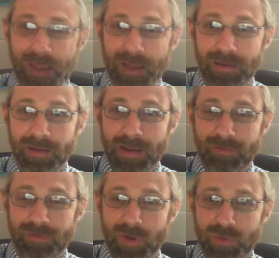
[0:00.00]
I
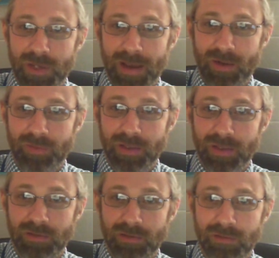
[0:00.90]
have no doubt
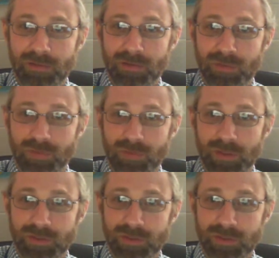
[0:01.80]
that you'll